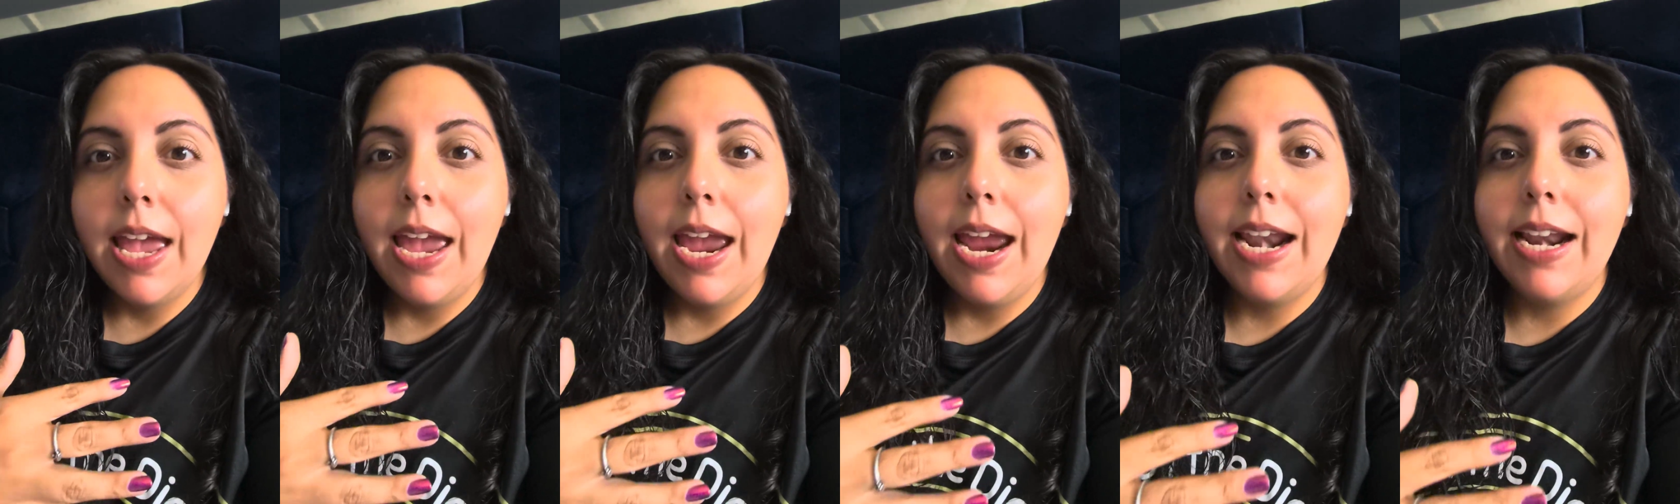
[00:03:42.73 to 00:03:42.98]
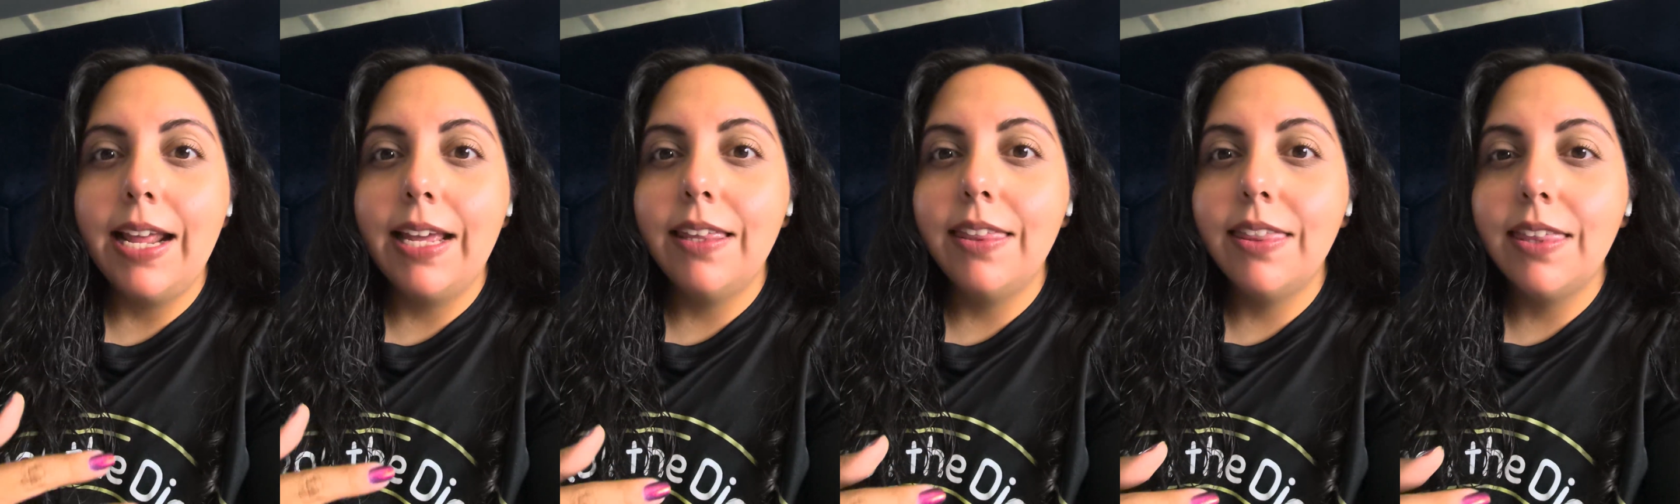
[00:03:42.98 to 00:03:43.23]

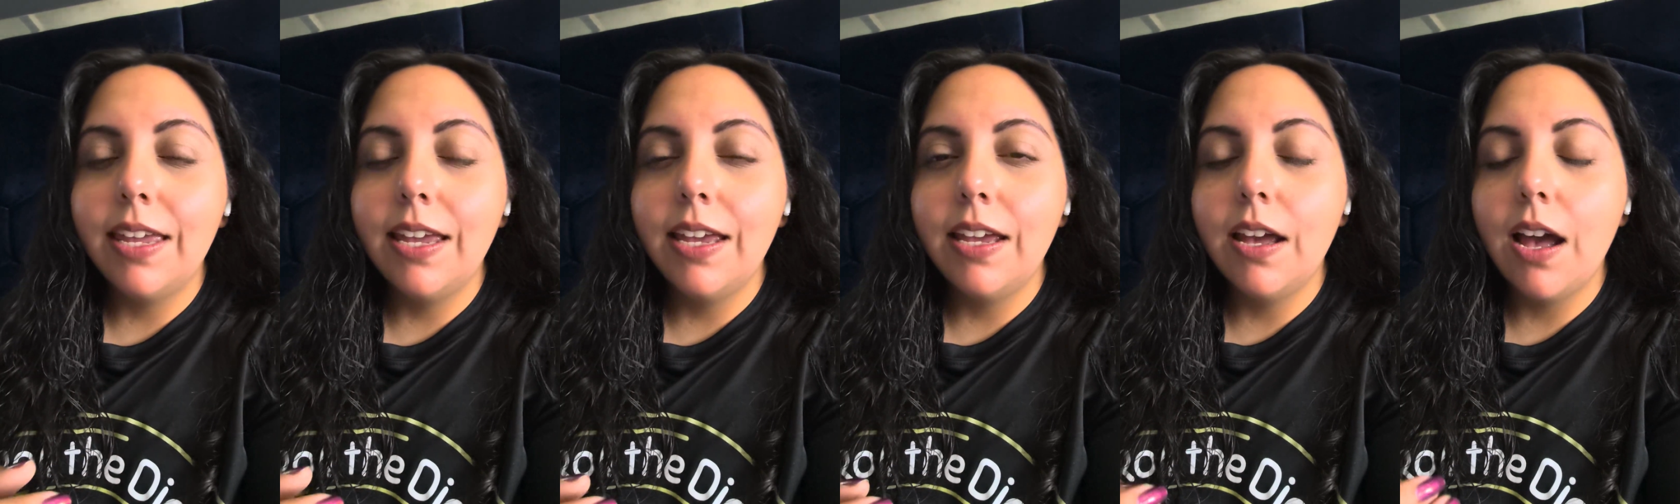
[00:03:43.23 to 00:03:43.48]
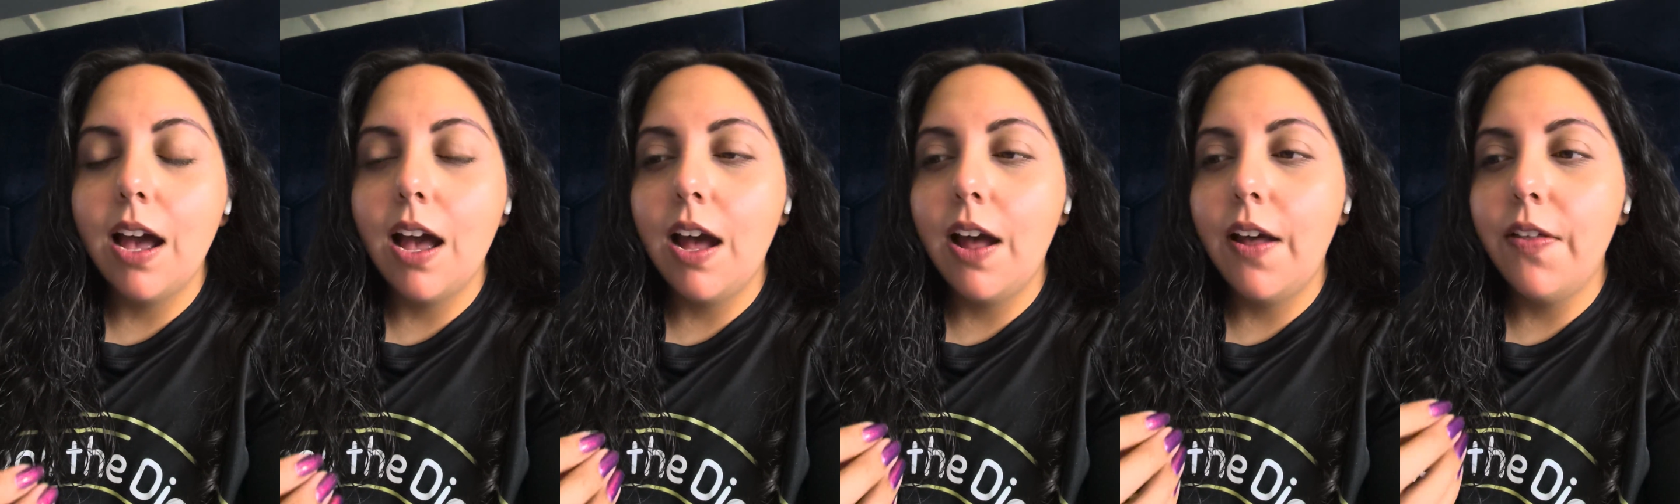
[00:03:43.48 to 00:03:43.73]
And I think
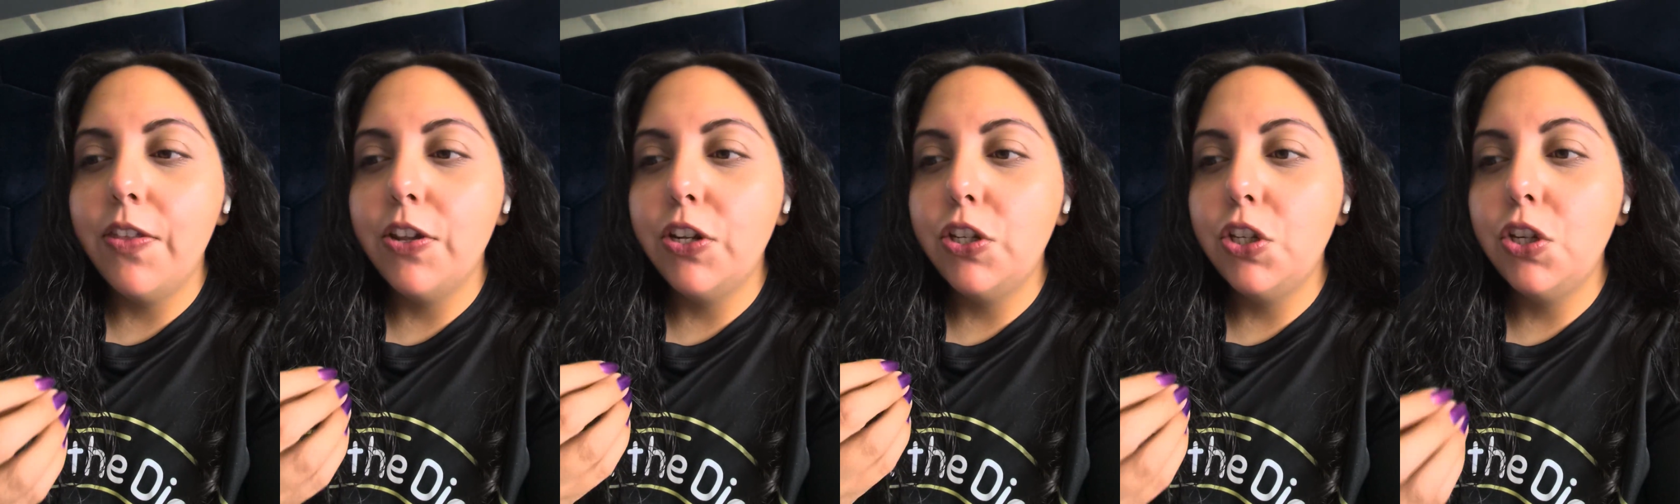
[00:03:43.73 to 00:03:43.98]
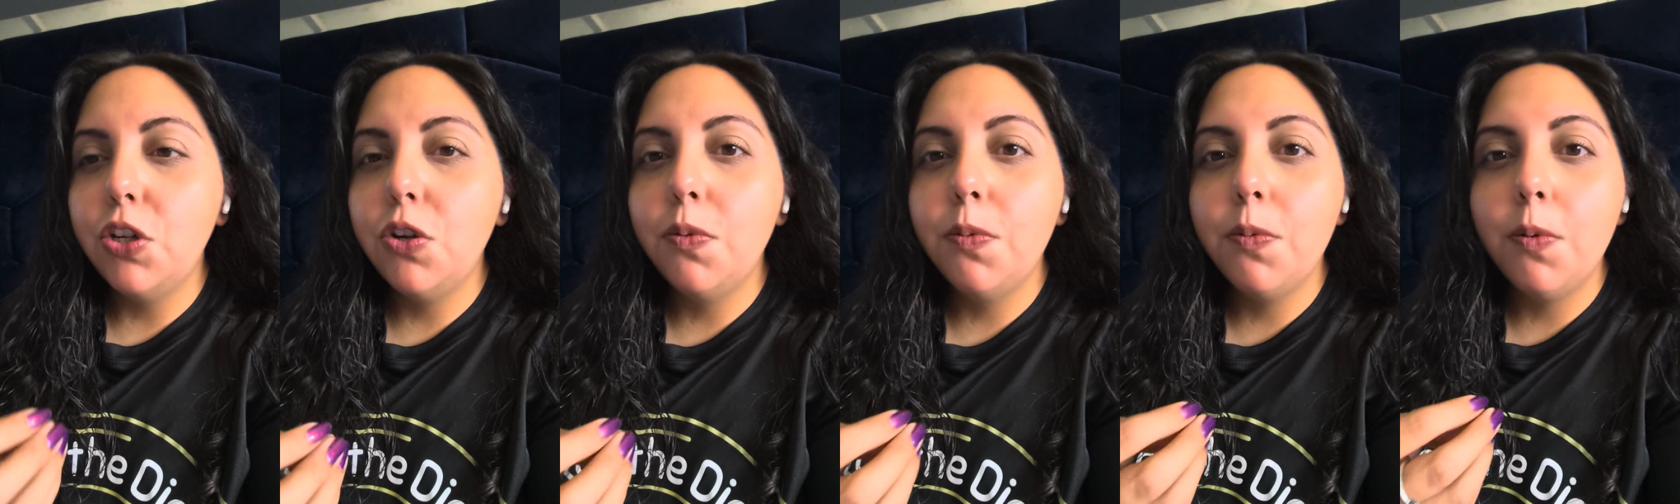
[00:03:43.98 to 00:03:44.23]
the
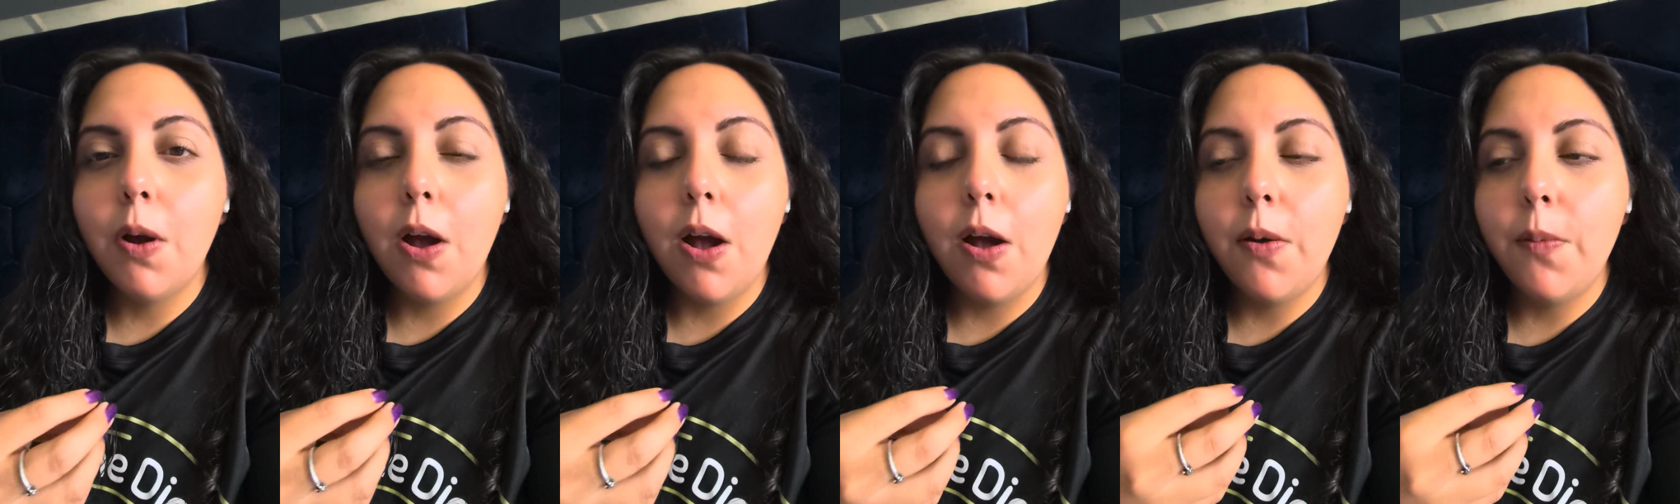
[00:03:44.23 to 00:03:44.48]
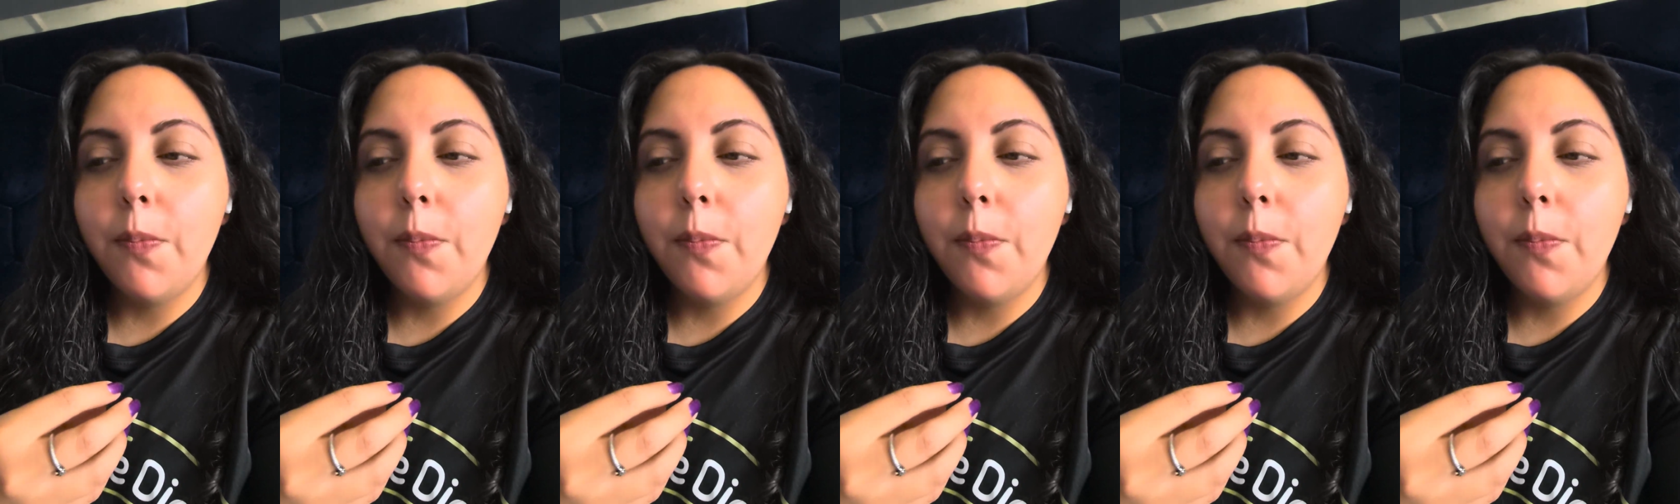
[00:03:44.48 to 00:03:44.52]
two